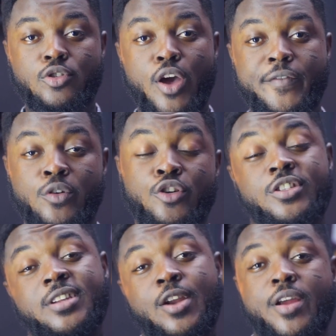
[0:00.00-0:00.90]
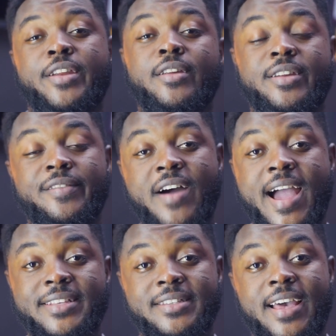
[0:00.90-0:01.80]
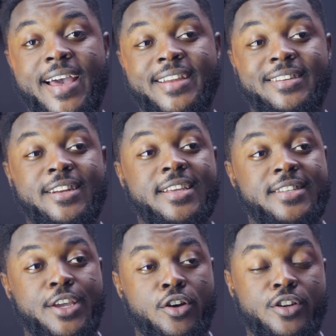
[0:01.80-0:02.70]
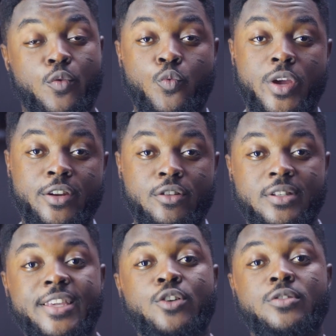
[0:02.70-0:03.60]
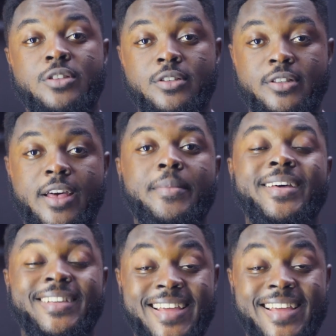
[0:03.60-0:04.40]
So if you want to use an Android device and let's say you're on the Windows ecosystem,